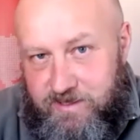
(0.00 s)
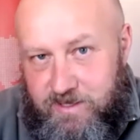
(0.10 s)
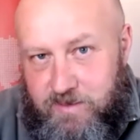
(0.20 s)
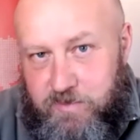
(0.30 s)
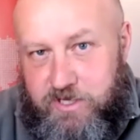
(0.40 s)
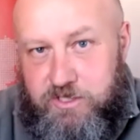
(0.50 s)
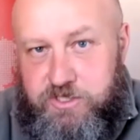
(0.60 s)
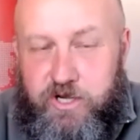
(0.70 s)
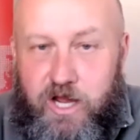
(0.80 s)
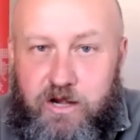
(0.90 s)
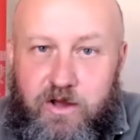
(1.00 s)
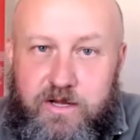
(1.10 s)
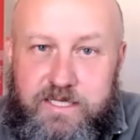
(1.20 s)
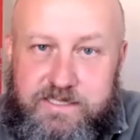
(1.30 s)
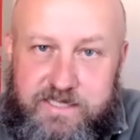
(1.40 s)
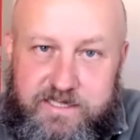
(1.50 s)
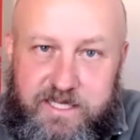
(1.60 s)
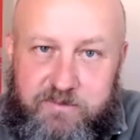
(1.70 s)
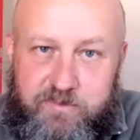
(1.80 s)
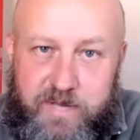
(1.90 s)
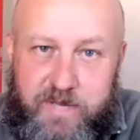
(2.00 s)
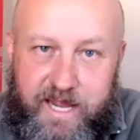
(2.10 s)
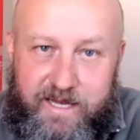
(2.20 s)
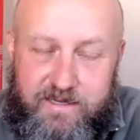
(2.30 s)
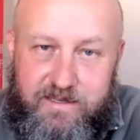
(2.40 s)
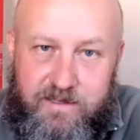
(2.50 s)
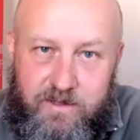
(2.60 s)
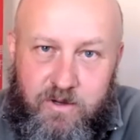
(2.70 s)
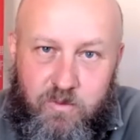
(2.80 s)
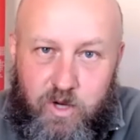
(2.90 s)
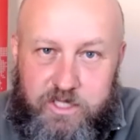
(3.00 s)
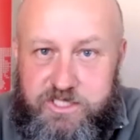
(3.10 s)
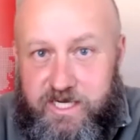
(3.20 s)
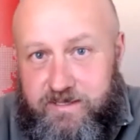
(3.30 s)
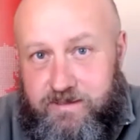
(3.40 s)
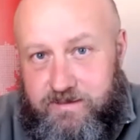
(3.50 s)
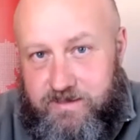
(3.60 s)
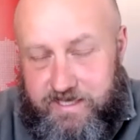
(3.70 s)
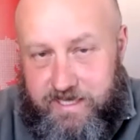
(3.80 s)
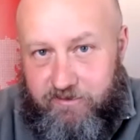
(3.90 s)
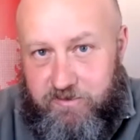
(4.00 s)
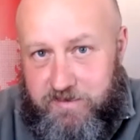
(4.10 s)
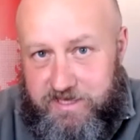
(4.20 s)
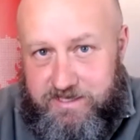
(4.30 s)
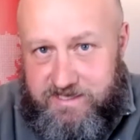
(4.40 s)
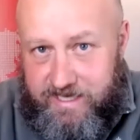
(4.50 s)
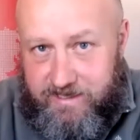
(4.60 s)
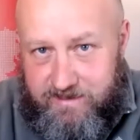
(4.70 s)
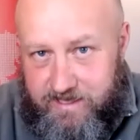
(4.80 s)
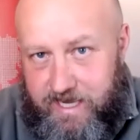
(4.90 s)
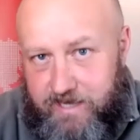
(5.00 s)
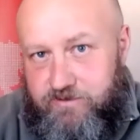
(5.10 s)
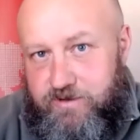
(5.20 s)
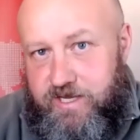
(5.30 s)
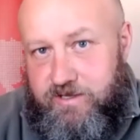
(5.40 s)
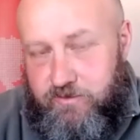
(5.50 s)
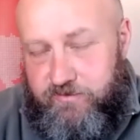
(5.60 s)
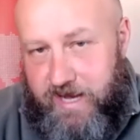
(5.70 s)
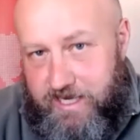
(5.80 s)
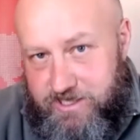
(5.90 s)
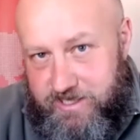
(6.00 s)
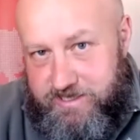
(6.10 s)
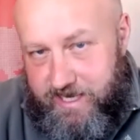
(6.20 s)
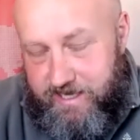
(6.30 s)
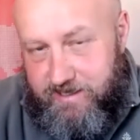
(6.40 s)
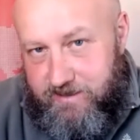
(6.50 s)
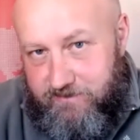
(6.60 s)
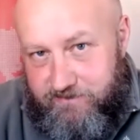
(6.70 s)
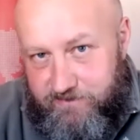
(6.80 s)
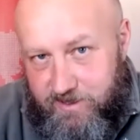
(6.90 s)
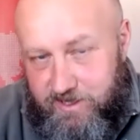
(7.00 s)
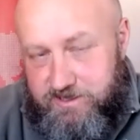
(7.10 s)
because you're no longer sitting back watching the government sink the country. You've actually taken a first